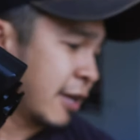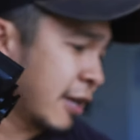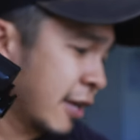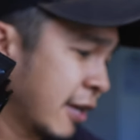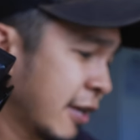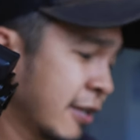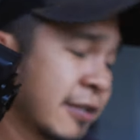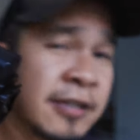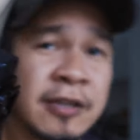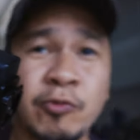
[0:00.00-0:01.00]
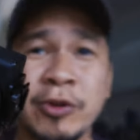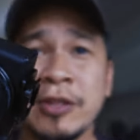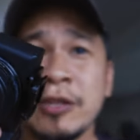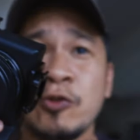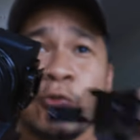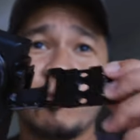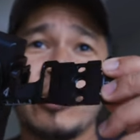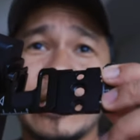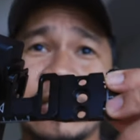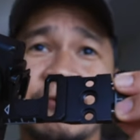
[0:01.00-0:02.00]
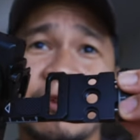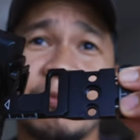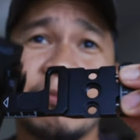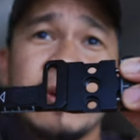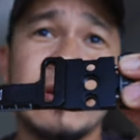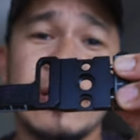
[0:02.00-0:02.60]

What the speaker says: And with the new plate from